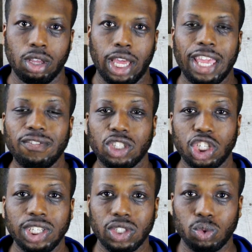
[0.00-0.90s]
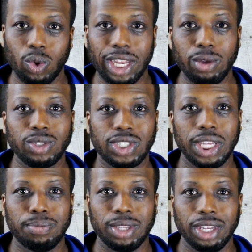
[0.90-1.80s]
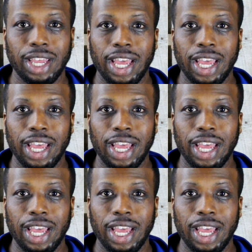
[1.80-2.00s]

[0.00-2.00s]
Even Jesus, when He was tempted,